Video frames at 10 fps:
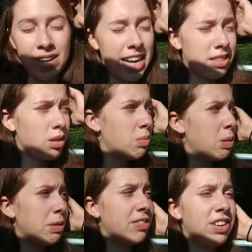ice cream
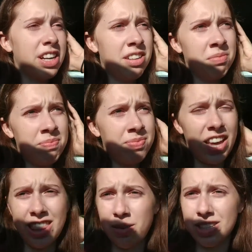will be fun.
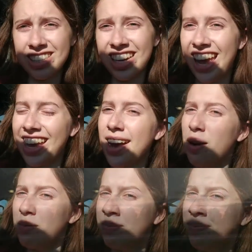I think we're just gonna hang out.